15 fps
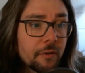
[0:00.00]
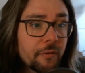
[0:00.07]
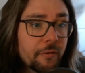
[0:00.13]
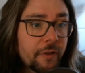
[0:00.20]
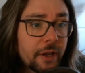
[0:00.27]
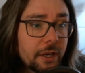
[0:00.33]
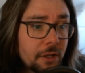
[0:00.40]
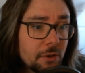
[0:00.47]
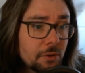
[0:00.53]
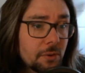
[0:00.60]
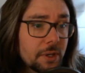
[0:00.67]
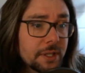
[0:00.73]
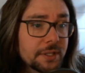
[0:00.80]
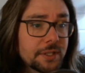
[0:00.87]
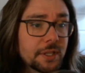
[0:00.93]
Venue
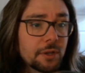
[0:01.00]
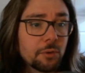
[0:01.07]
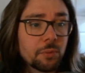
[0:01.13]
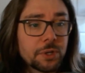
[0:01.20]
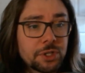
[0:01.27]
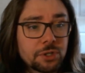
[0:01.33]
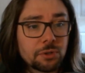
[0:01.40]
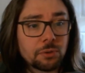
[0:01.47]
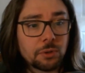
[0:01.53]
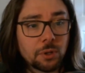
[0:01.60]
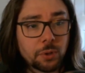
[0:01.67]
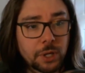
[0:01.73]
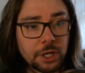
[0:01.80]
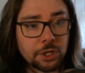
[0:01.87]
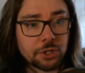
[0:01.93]
is the original
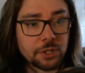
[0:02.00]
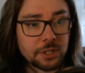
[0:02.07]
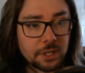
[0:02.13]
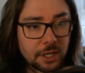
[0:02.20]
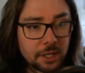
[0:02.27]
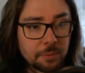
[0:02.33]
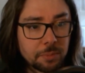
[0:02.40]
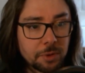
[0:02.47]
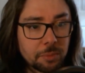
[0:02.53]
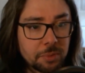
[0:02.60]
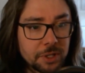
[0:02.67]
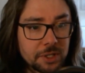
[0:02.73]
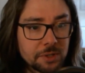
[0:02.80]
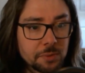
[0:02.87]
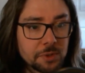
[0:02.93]
location type the
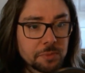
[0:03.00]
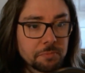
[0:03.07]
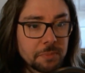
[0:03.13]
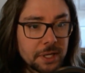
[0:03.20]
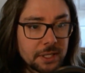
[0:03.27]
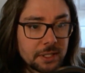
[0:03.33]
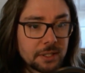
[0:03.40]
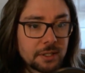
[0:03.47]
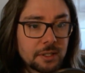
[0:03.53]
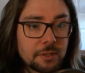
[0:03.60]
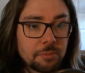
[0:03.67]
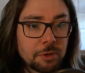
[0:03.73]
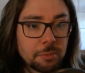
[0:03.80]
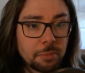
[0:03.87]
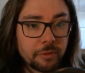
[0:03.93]
piece was meant to
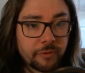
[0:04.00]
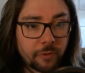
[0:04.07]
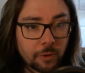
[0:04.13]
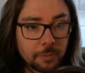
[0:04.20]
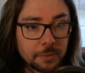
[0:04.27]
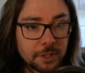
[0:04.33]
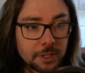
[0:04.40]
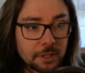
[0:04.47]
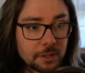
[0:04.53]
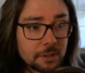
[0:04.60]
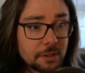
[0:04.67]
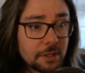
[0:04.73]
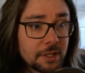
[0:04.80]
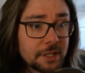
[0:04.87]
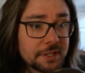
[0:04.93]
be performed in.
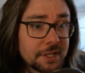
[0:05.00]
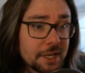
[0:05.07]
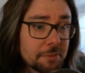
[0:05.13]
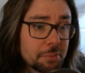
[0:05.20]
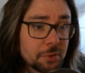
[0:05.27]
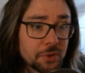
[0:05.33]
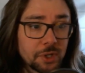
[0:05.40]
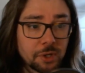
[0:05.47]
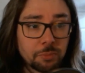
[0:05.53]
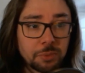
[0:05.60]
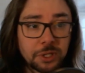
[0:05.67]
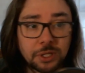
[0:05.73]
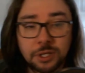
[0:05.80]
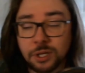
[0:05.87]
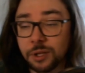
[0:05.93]
Examples could
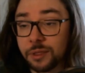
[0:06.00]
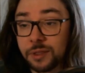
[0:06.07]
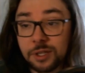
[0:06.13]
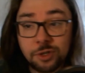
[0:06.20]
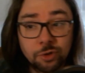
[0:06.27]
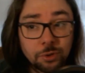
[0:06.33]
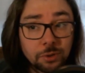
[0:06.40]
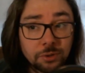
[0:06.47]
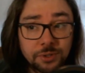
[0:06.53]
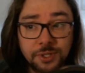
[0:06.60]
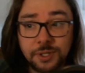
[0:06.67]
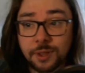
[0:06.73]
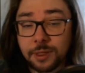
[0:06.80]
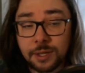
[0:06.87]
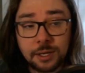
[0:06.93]
be cathedrals,
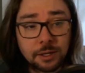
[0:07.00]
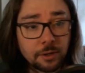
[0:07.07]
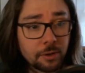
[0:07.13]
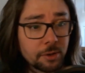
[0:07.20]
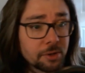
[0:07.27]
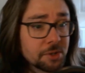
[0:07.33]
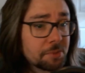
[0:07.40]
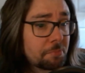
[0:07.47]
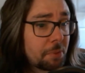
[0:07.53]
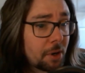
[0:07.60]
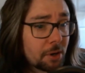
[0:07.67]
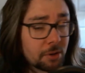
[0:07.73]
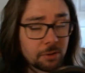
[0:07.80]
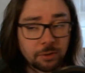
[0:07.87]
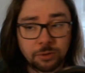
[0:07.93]
theaters,
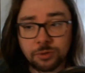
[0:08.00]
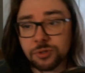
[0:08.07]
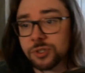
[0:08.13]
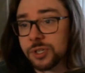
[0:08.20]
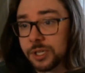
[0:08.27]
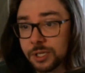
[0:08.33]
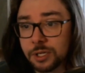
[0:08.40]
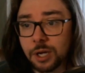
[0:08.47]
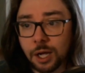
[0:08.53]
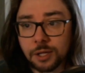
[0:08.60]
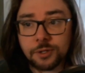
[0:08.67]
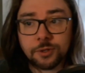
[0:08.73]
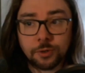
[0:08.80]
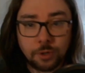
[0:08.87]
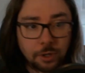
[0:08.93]
parlors, and
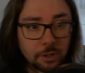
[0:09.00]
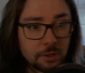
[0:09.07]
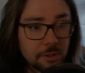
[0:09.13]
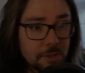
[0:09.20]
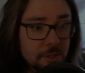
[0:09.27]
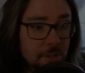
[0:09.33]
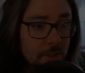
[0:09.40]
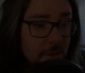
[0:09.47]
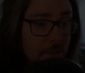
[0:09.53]
concert halls.